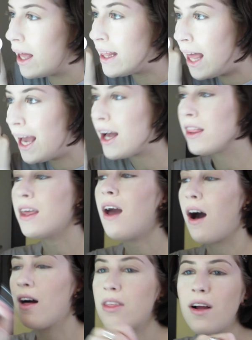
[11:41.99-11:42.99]
And like the
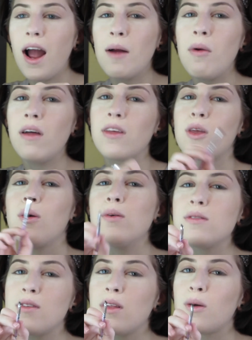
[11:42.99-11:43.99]
other eyebrow, like you
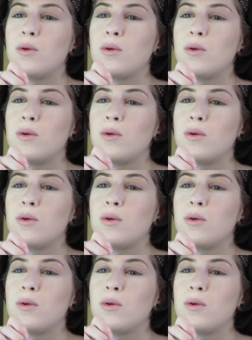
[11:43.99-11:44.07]
always know like